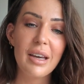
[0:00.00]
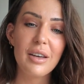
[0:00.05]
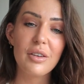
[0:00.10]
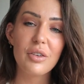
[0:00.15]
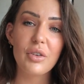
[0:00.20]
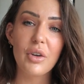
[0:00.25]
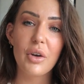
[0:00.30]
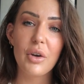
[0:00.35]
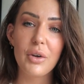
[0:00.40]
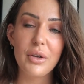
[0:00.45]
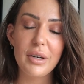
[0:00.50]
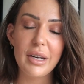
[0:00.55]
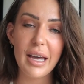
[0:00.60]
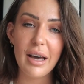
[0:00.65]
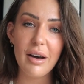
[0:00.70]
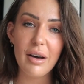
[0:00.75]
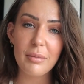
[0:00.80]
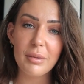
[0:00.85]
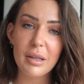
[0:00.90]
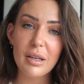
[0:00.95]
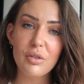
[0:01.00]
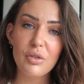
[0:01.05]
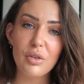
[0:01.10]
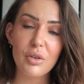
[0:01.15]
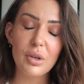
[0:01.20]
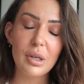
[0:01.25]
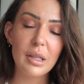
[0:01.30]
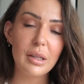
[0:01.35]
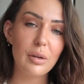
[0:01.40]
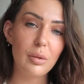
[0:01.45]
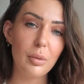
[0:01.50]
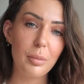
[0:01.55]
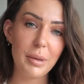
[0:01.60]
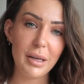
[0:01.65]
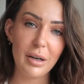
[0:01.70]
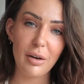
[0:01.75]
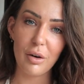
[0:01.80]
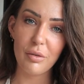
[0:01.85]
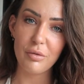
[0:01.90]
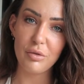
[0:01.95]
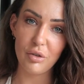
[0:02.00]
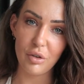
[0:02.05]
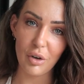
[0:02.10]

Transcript: So now I'm going to do a little bit of